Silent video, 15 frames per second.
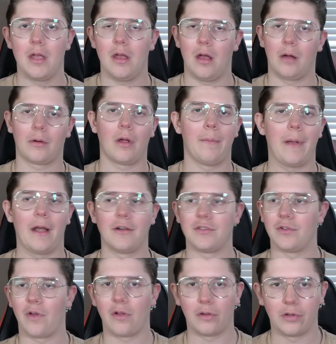compared to
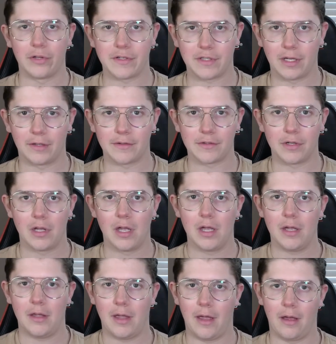other listings.
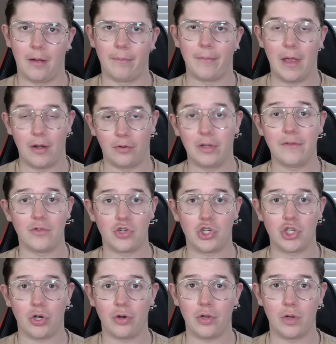And it'll even
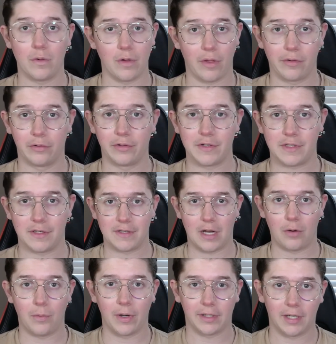show you the other listings
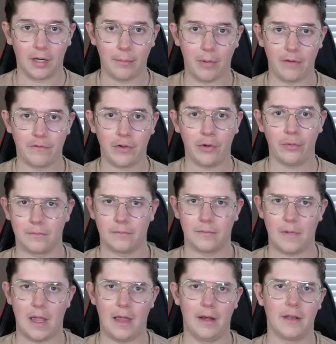ranking above you.
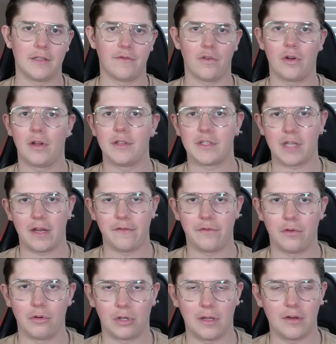And it's very
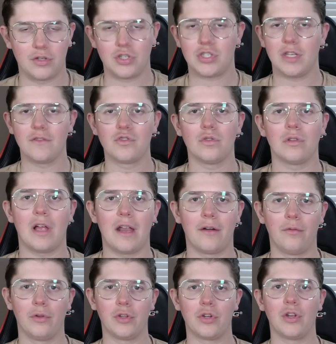insightful. It just gives you a lot of
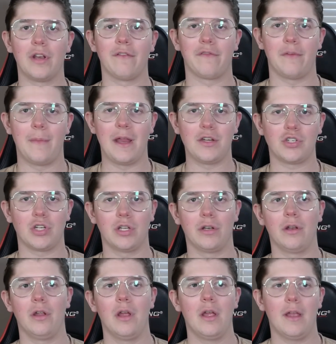really good information.
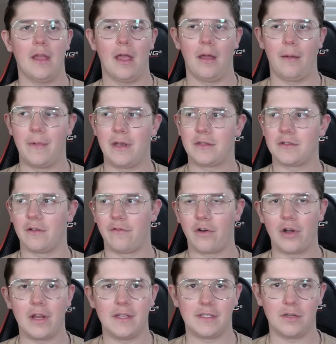It's a
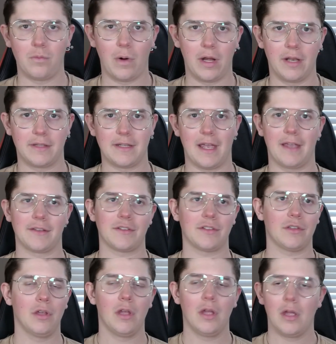very easy way to test
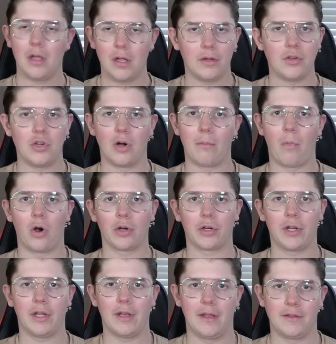your
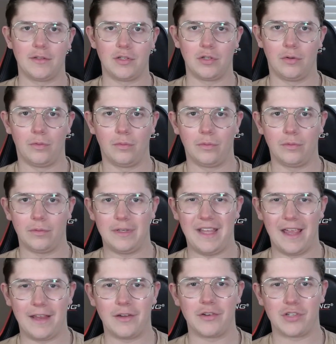market and to
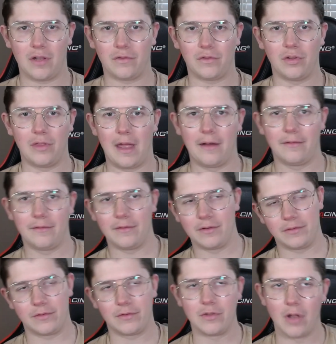get yourself to that
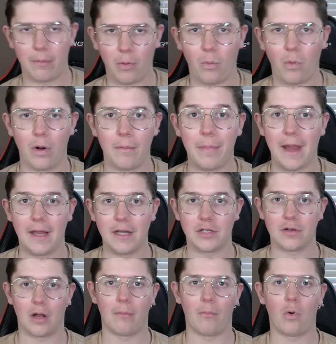number 1 page
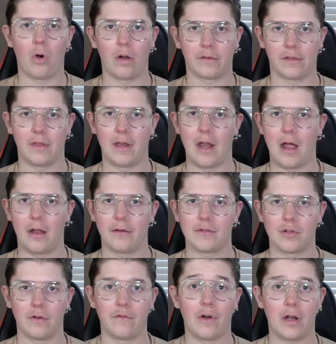more often than not. So a
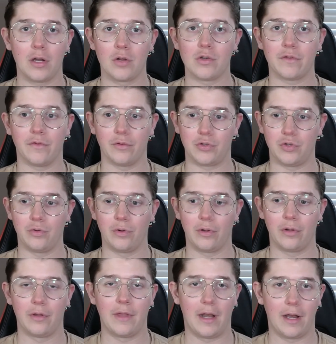very useful tool
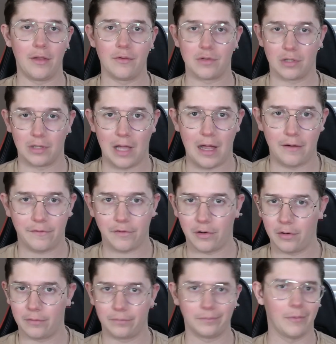that I use a lot for
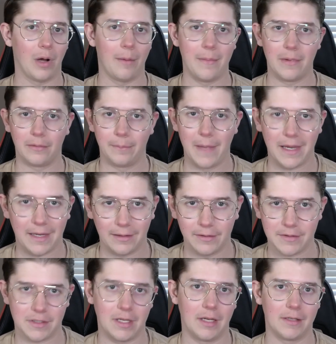when I'm making
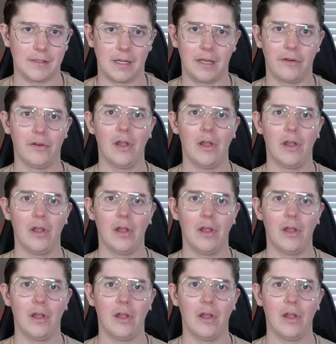listings, and